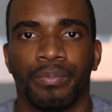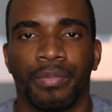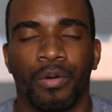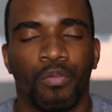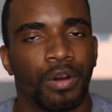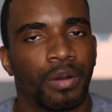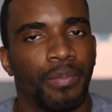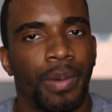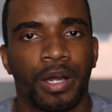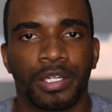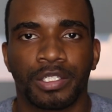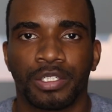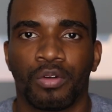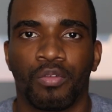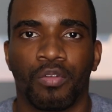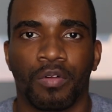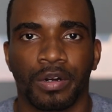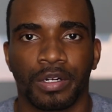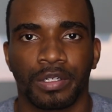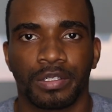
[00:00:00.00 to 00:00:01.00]
But what about
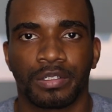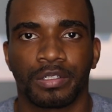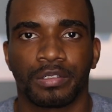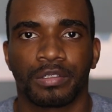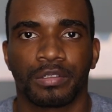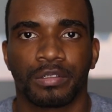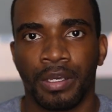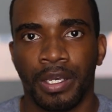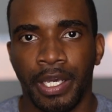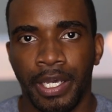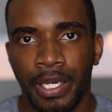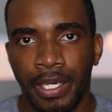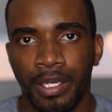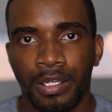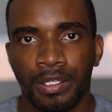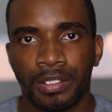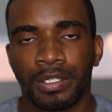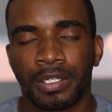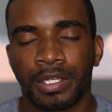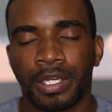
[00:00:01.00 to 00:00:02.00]
yours?
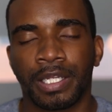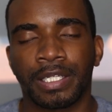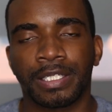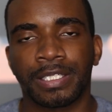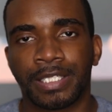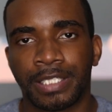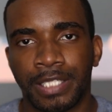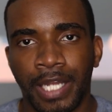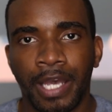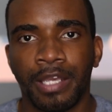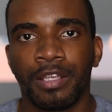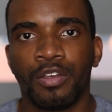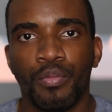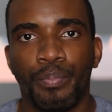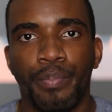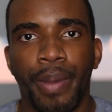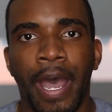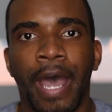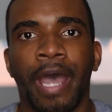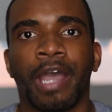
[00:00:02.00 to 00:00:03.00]
It can set you
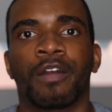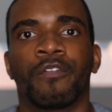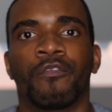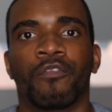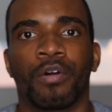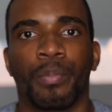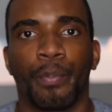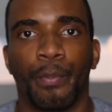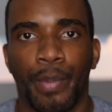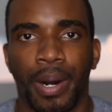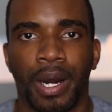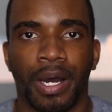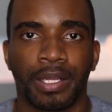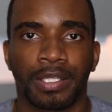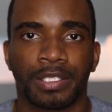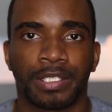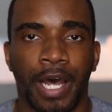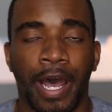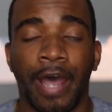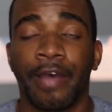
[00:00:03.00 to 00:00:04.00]
back for
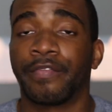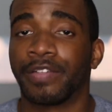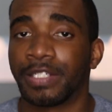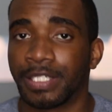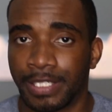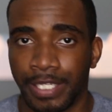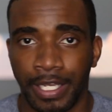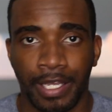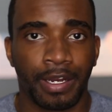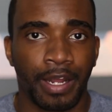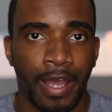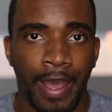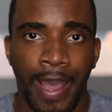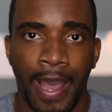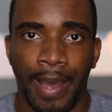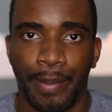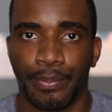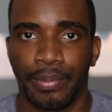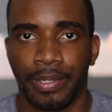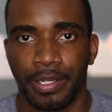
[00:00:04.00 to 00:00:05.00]
months. I've seen it
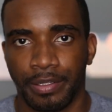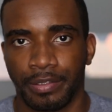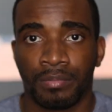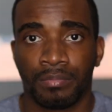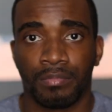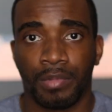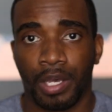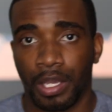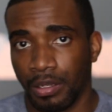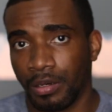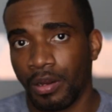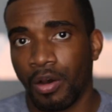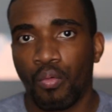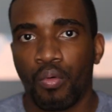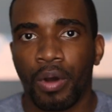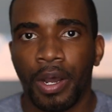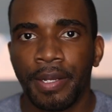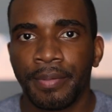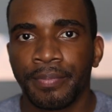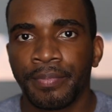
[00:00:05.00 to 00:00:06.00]
happen. And you know
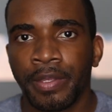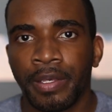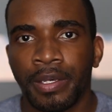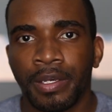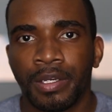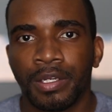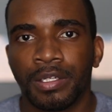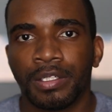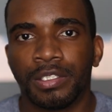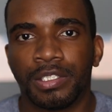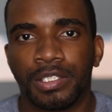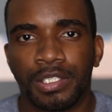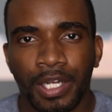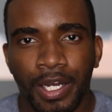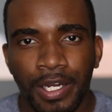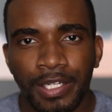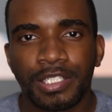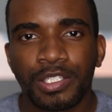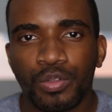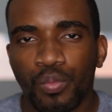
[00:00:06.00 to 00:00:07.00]
what?
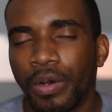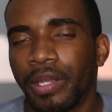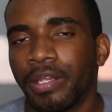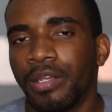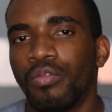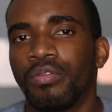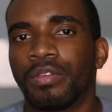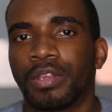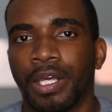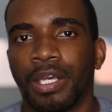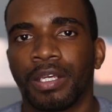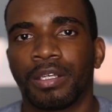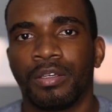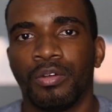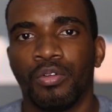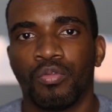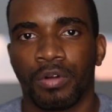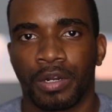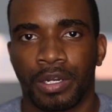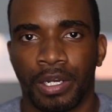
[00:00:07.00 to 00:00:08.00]
just when you think
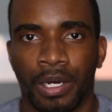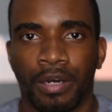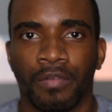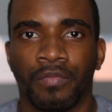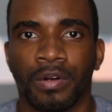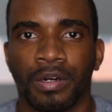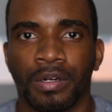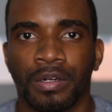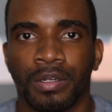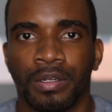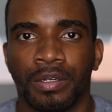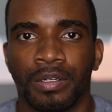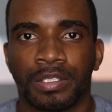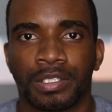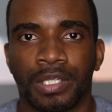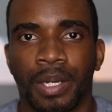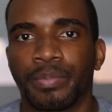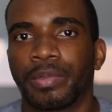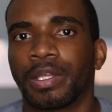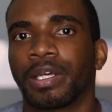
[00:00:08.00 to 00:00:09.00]
you recovered,
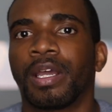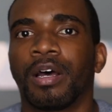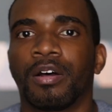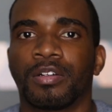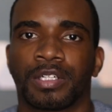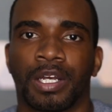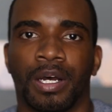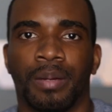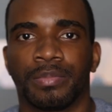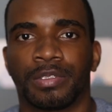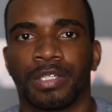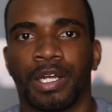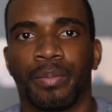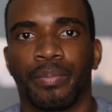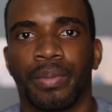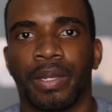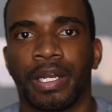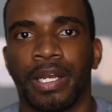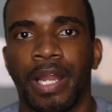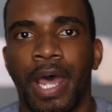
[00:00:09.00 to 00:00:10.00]
something else comes
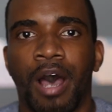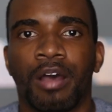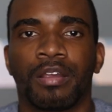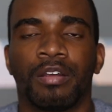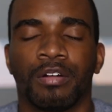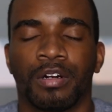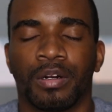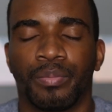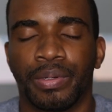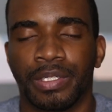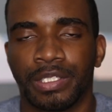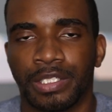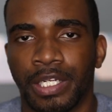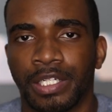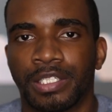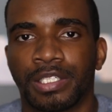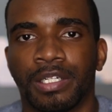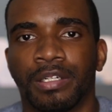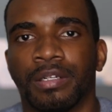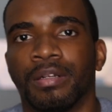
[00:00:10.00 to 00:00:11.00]
up, and now you're in a
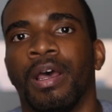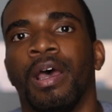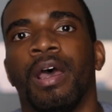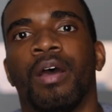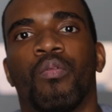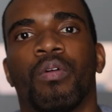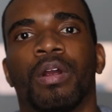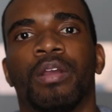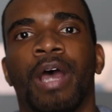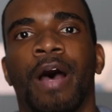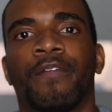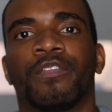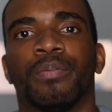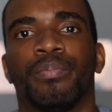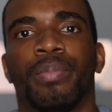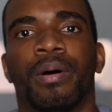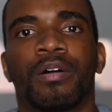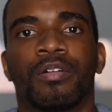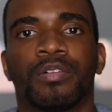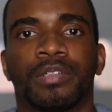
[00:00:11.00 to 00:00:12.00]
position where you have to
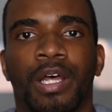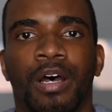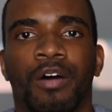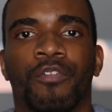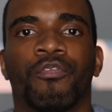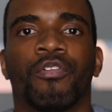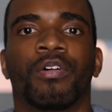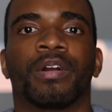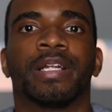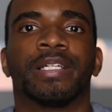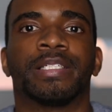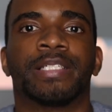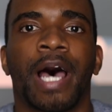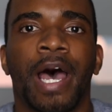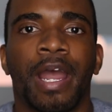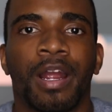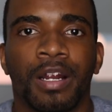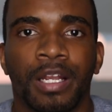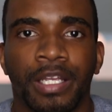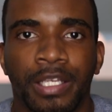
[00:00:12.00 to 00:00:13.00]
buckle down for an
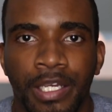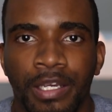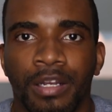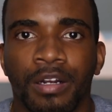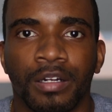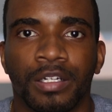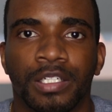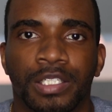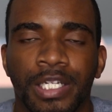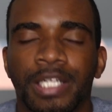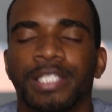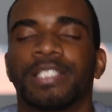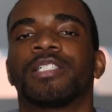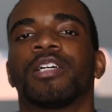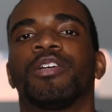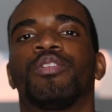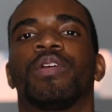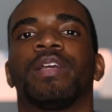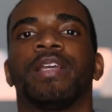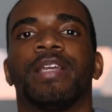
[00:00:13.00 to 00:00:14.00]
entire year just
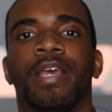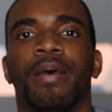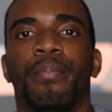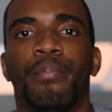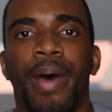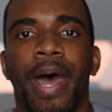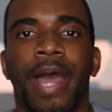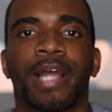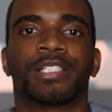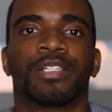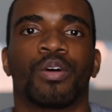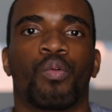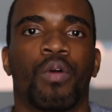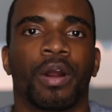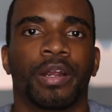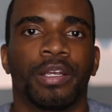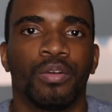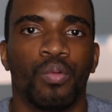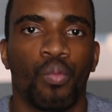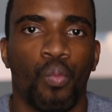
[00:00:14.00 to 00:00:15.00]
so you can get back to
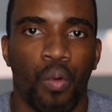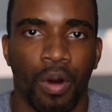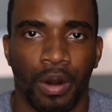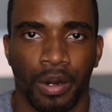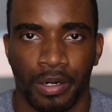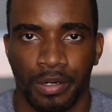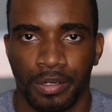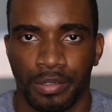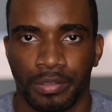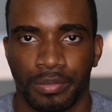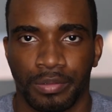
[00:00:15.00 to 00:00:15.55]
where you were.